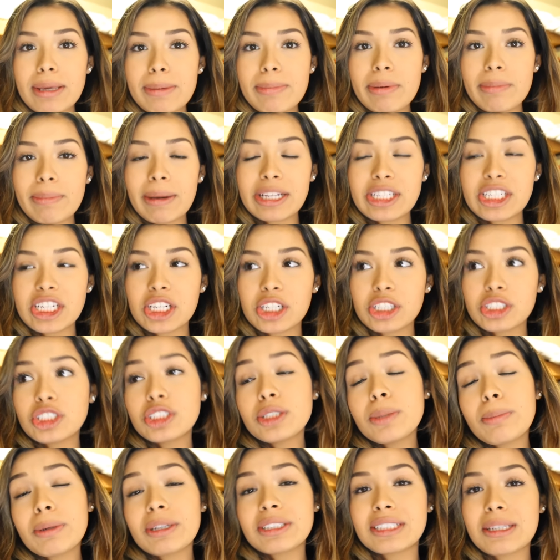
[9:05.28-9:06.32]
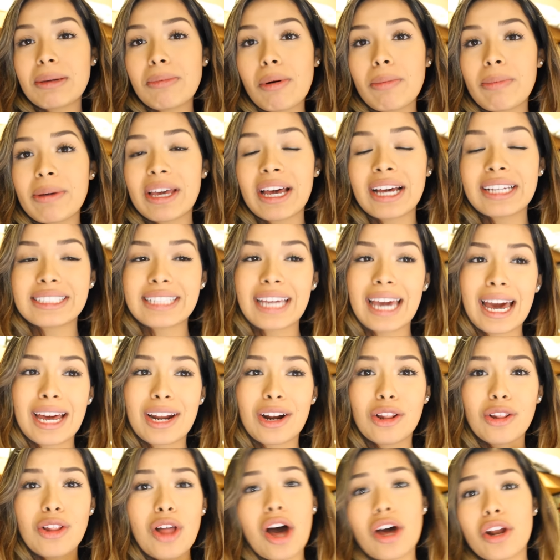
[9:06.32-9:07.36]
keeping my dinner super simple because I
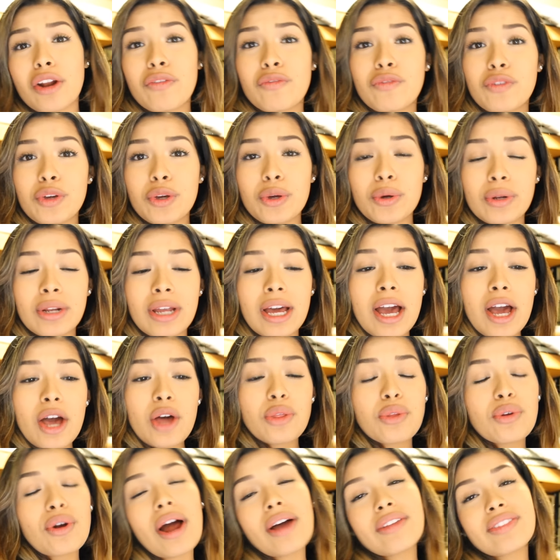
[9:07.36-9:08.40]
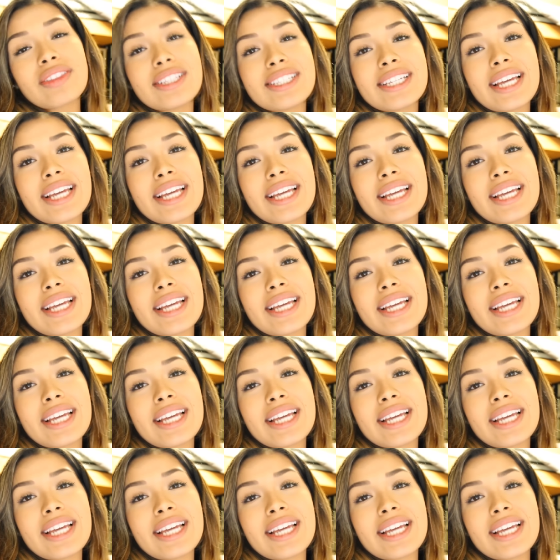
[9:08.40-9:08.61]
had a lot of food throughout the